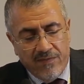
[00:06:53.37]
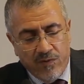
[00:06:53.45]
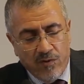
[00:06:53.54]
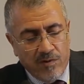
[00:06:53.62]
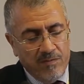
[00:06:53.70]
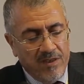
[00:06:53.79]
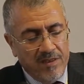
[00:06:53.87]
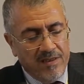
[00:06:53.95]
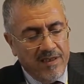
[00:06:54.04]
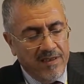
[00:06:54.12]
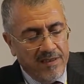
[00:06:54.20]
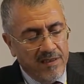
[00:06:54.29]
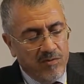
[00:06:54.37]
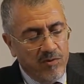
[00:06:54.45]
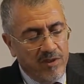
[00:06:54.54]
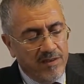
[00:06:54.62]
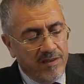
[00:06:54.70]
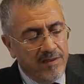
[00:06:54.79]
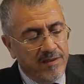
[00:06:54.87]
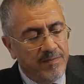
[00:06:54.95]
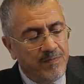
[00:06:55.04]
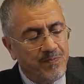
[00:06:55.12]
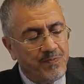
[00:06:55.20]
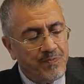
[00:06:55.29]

formulas and equations.